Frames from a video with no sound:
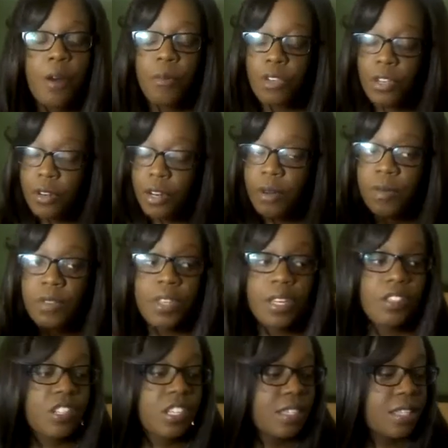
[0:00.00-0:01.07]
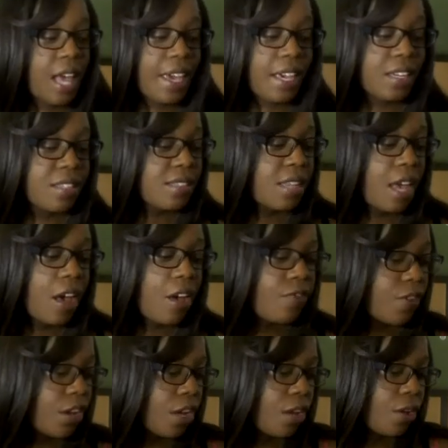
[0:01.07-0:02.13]
with just like a
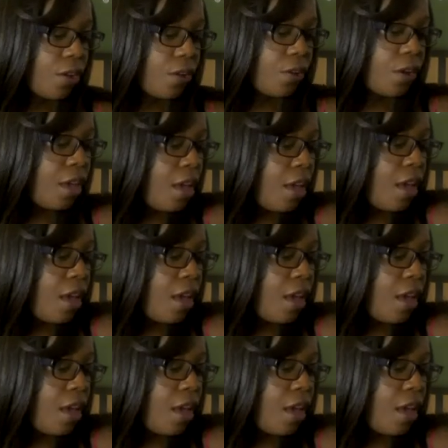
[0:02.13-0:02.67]
cell phone.